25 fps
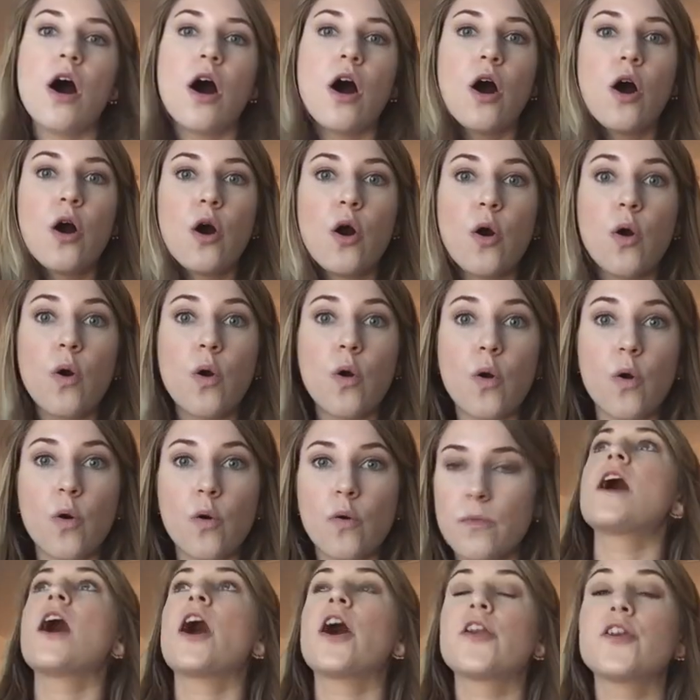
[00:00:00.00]

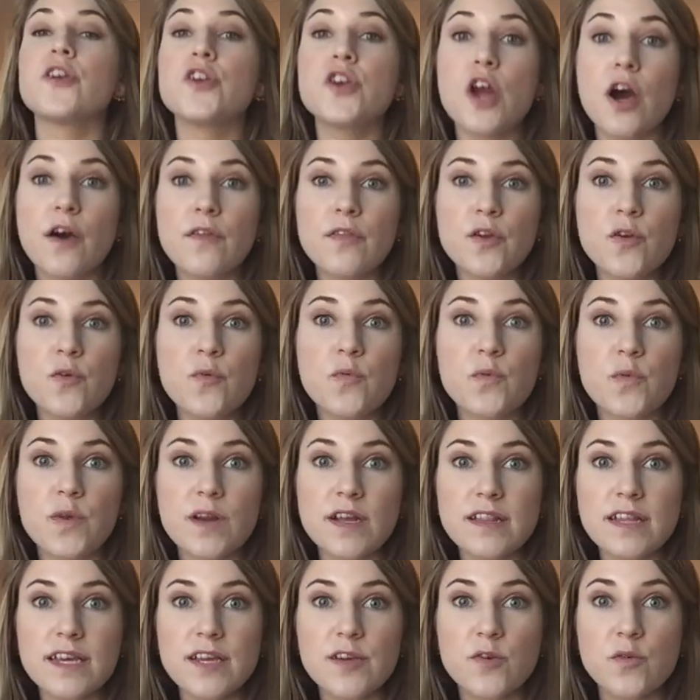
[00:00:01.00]
Oh, another
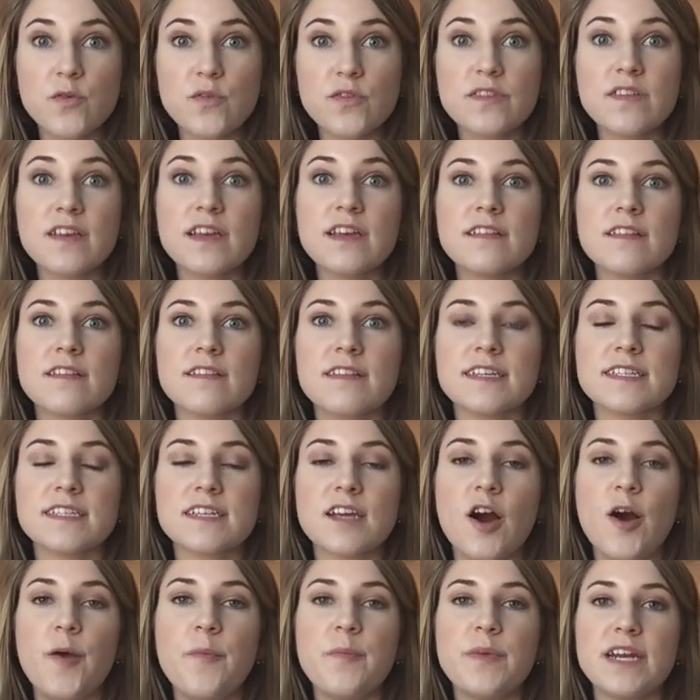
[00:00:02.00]
really cool thing that this
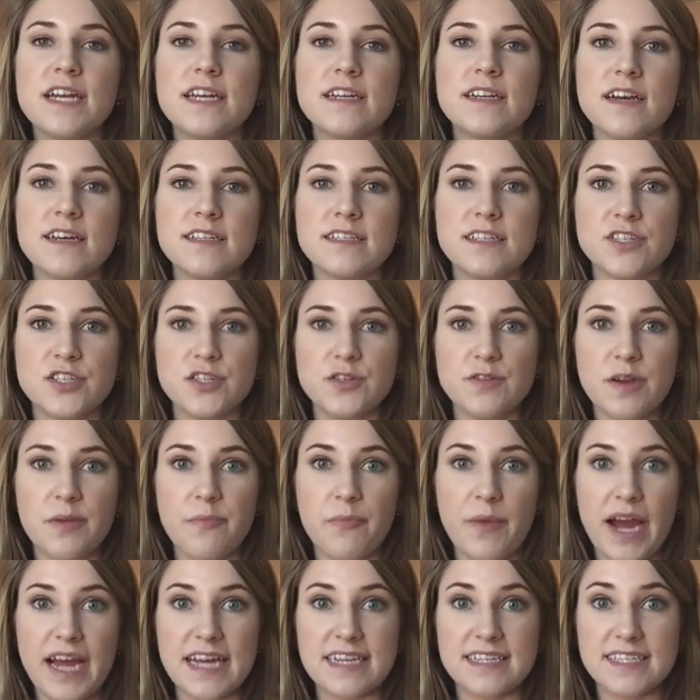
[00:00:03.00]
company does is you can
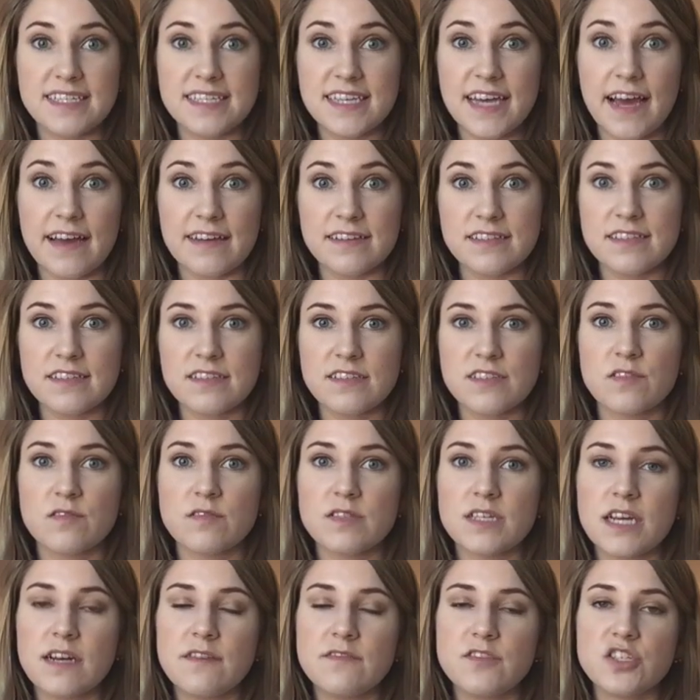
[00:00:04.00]
buy sets. So
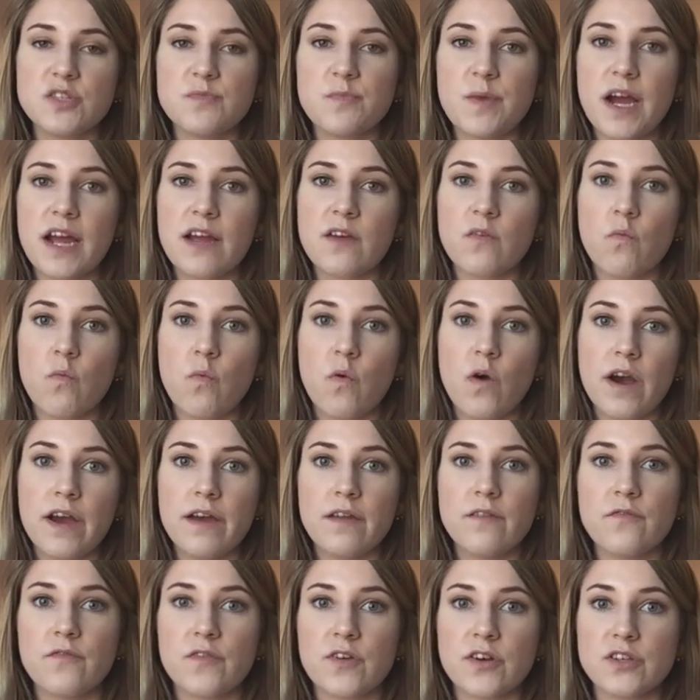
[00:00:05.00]
instead of just buying
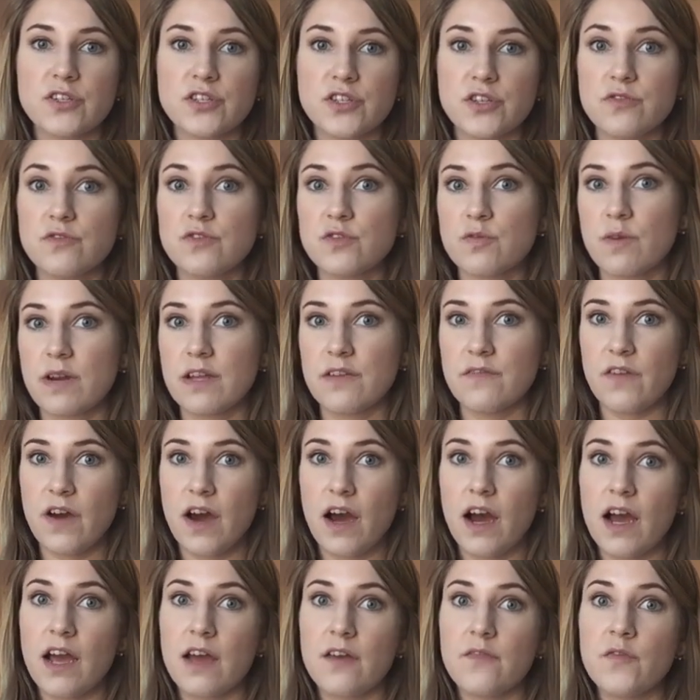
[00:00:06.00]
one for
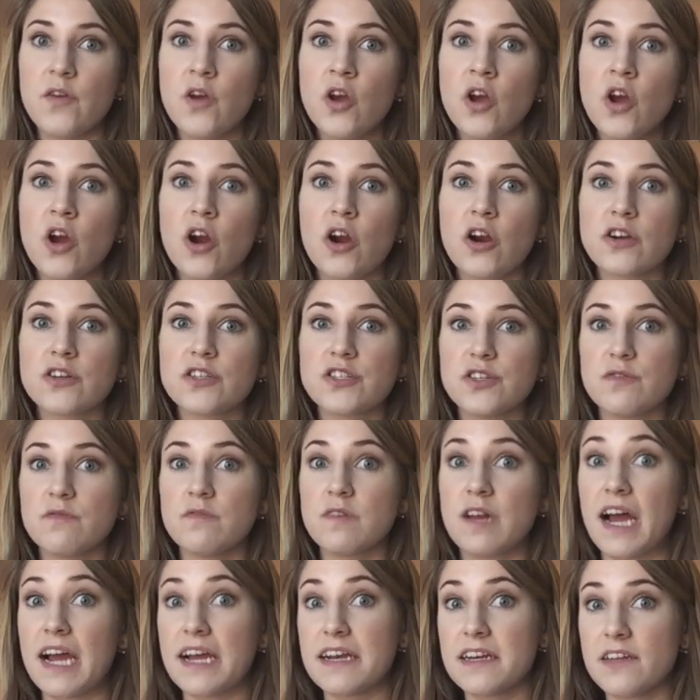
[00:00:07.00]
$225 or
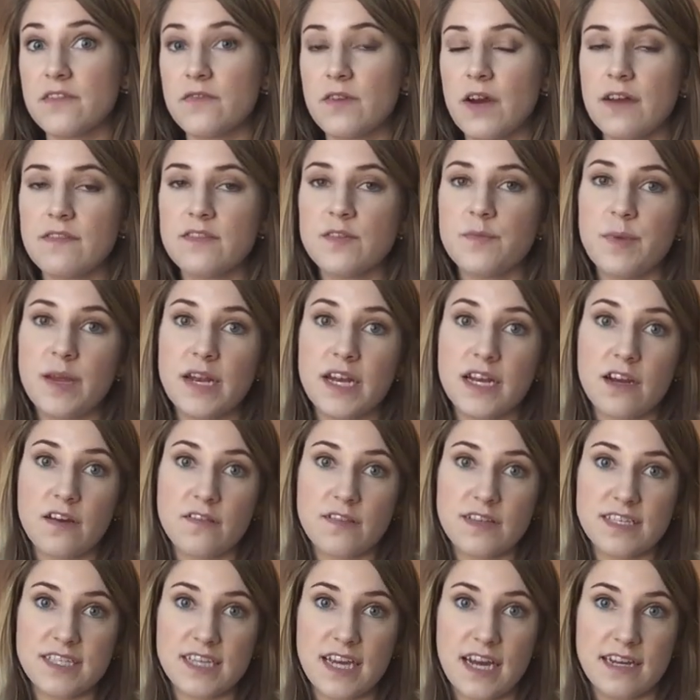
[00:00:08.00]
$295, depending
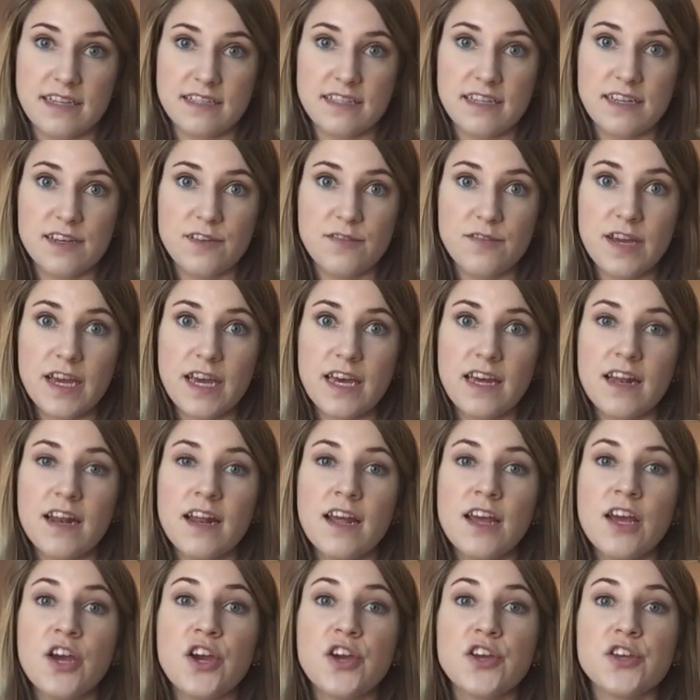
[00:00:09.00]
on the size that you
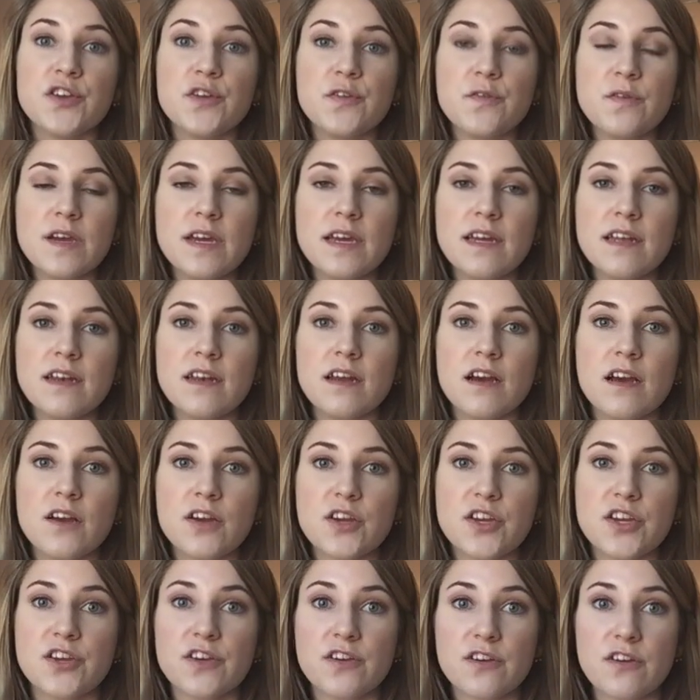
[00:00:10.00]
get, you can
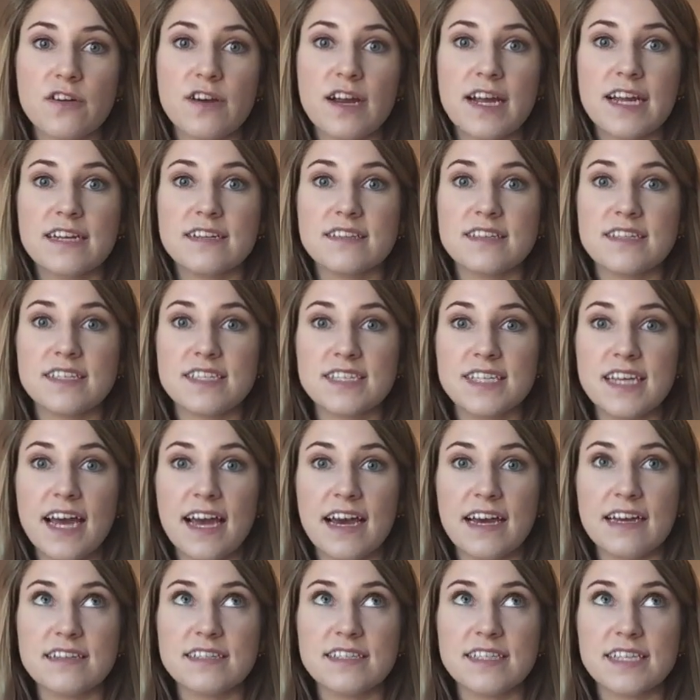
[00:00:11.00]
curate
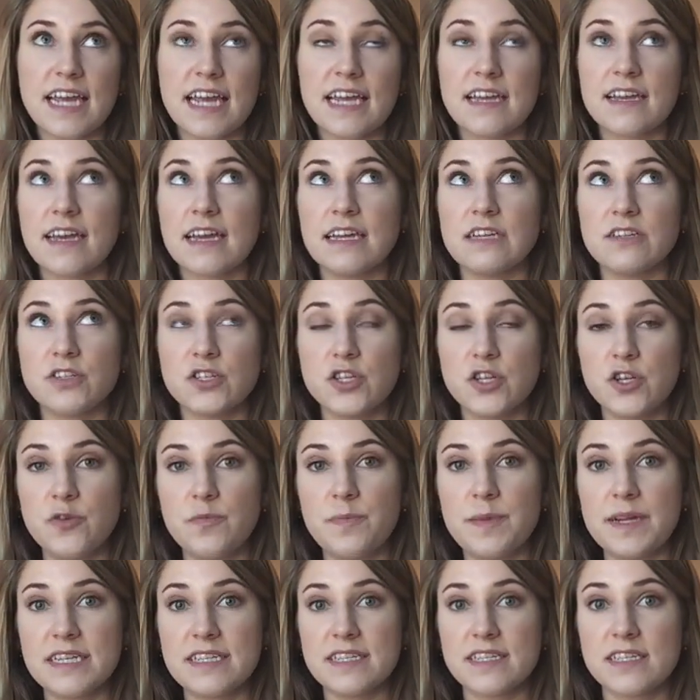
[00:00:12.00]
sets and get
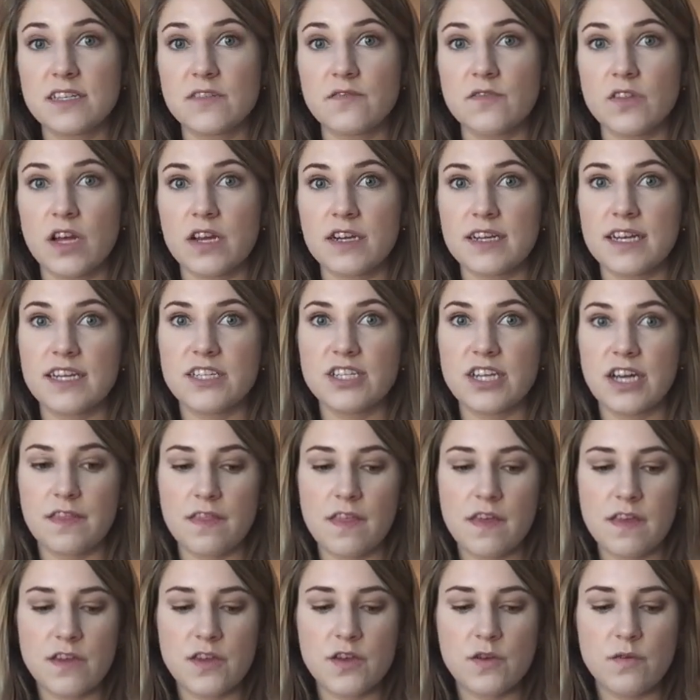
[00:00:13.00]
two pieces of luggage. I
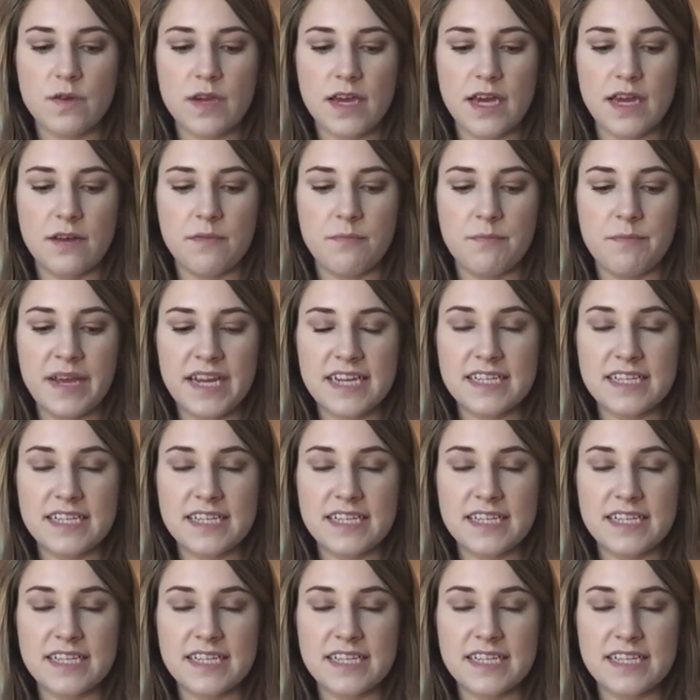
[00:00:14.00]
think you can